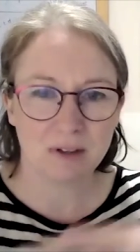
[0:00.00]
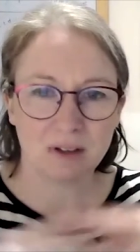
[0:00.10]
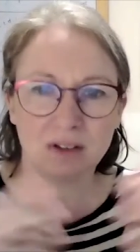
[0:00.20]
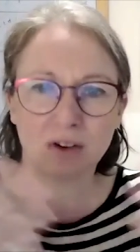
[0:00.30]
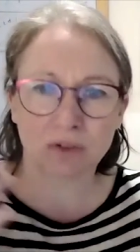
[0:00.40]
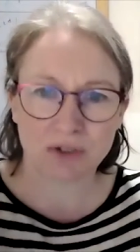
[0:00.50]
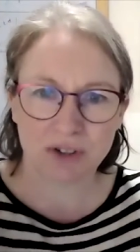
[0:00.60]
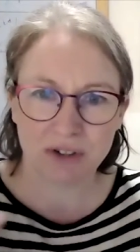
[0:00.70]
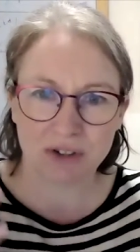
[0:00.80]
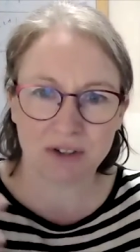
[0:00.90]

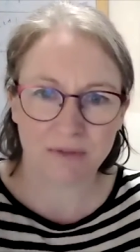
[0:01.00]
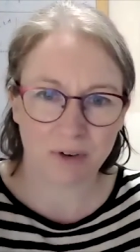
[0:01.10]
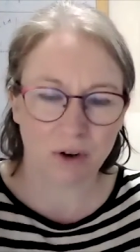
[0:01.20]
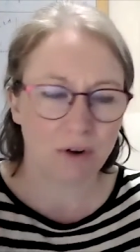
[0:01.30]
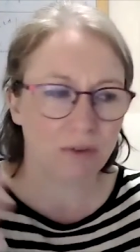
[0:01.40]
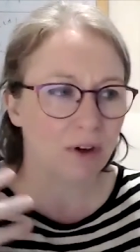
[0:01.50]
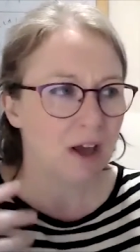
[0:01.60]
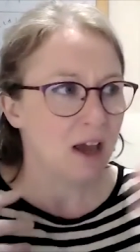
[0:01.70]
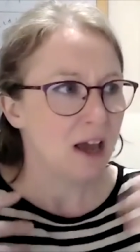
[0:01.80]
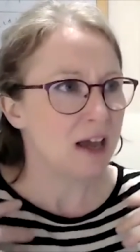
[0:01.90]
nonsense and fluff.
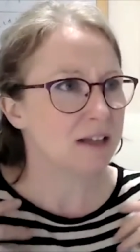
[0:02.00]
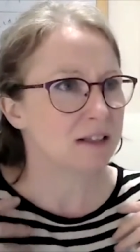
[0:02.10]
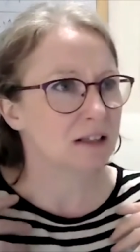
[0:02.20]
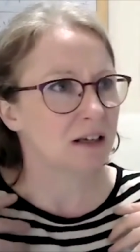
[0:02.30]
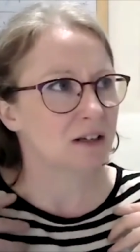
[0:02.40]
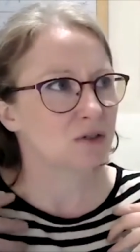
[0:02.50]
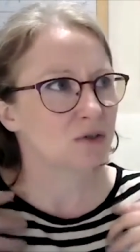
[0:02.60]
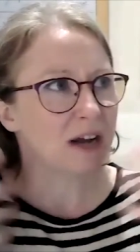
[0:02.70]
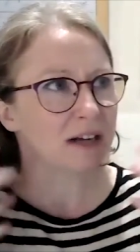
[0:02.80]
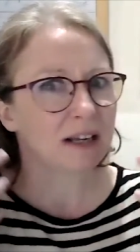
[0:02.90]
It's
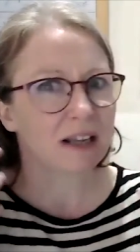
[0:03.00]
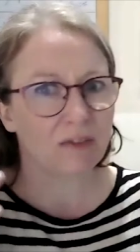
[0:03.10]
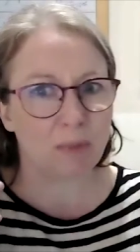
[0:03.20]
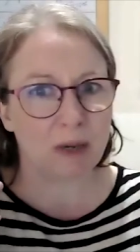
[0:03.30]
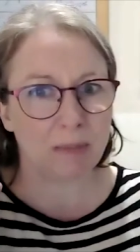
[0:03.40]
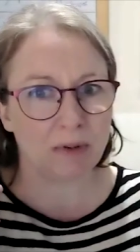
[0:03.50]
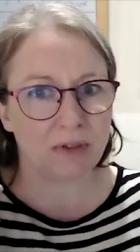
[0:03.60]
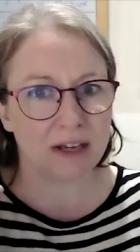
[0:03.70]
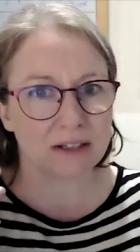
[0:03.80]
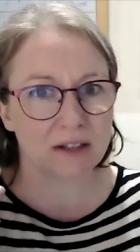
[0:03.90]
trying to give people
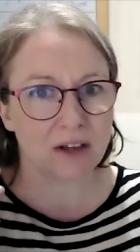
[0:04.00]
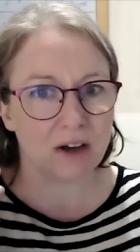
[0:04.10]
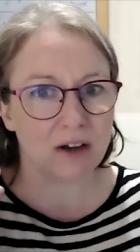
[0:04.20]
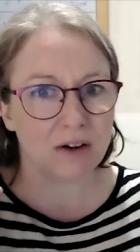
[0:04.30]
things that